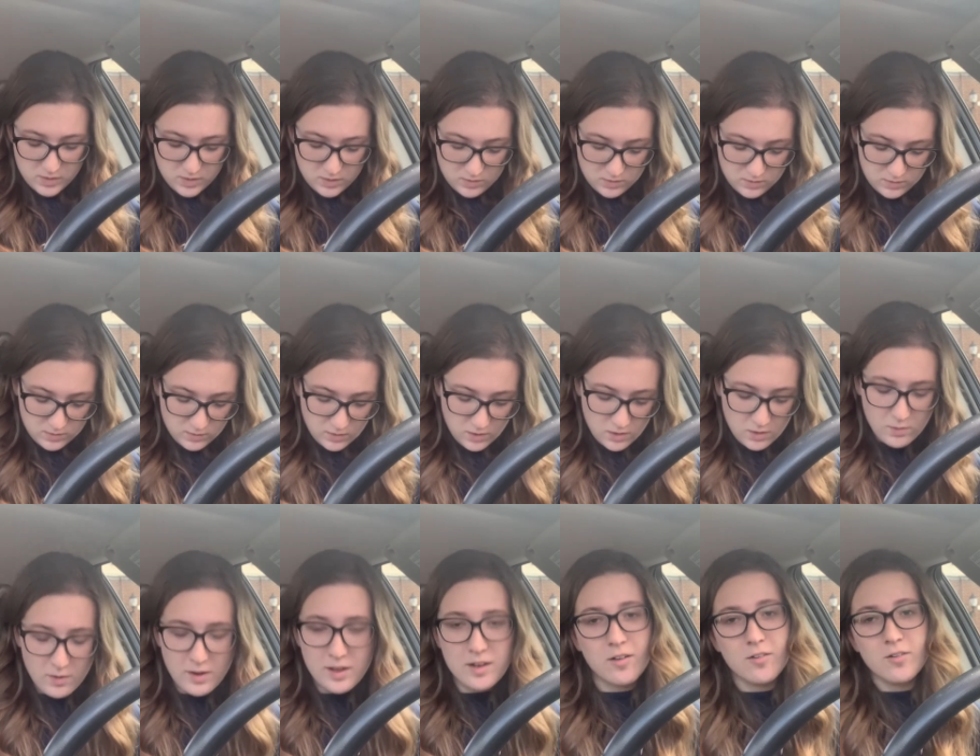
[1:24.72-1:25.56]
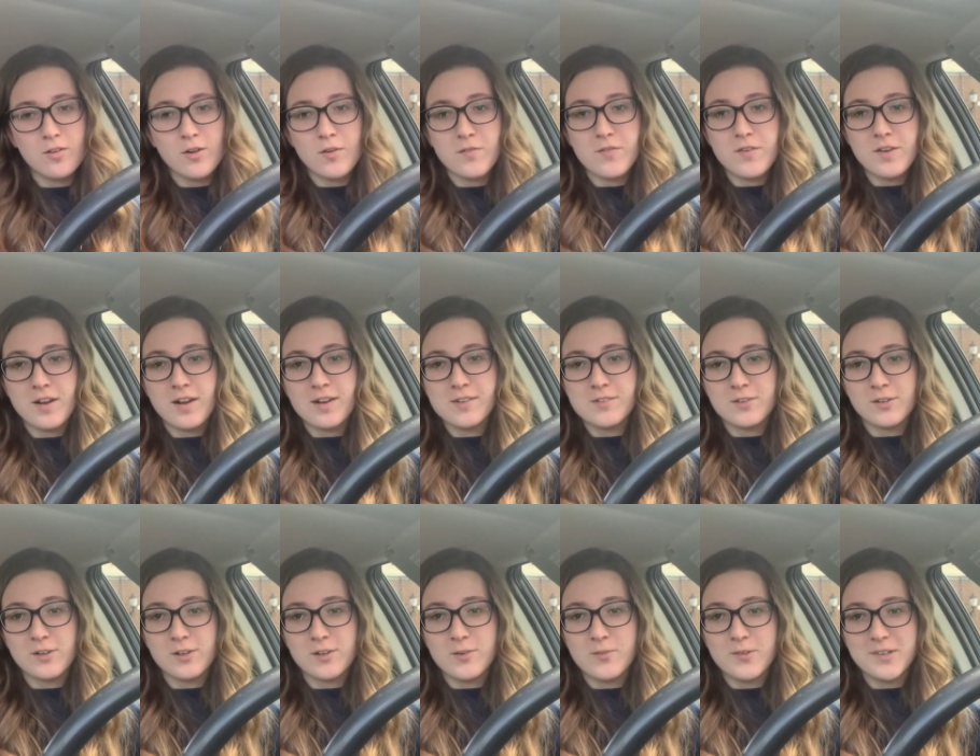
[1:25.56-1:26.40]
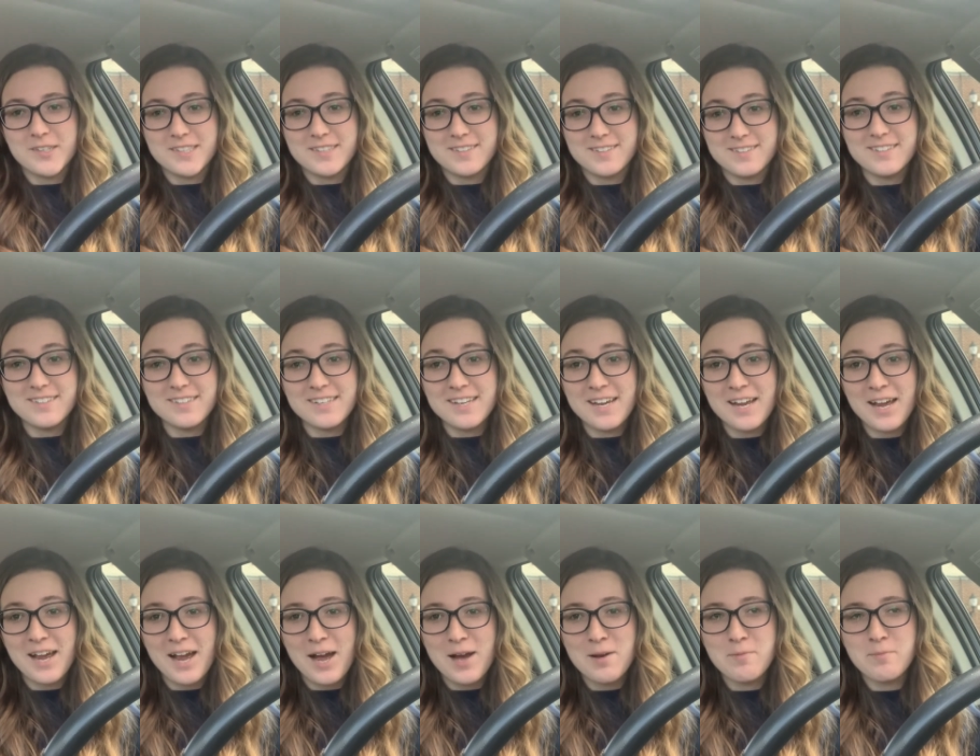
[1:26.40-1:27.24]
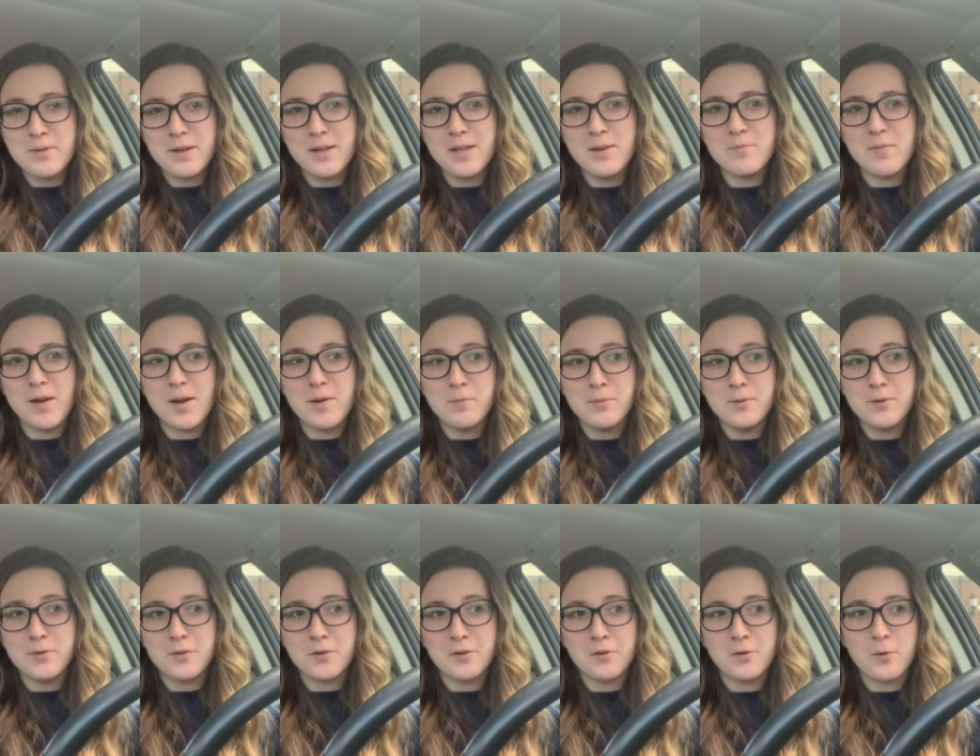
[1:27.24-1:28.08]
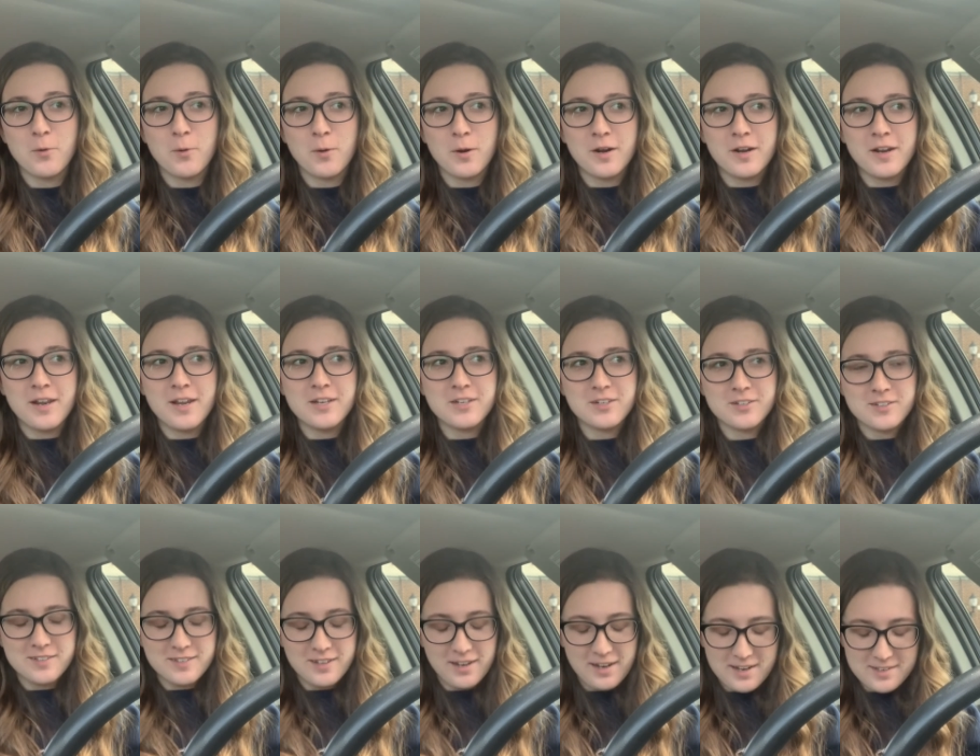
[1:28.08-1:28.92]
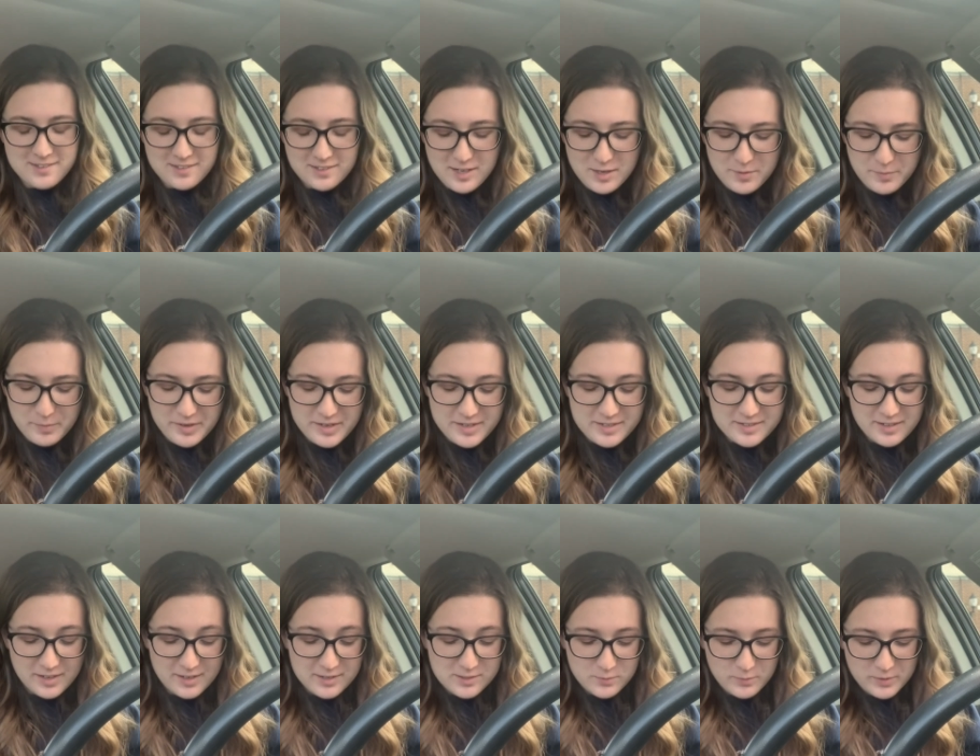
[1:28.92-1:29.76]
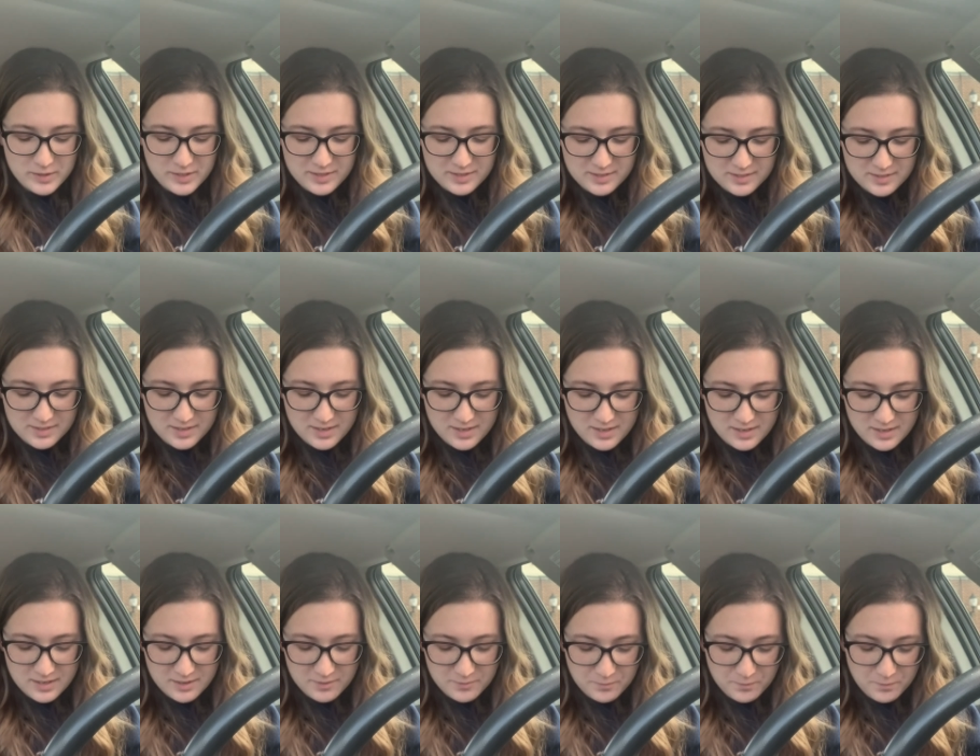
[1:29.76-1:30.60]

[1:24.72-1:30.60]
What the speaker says: So I don't know if you guys are going to want to see it happen, but I'm going to record it just in case anybody does want to see it,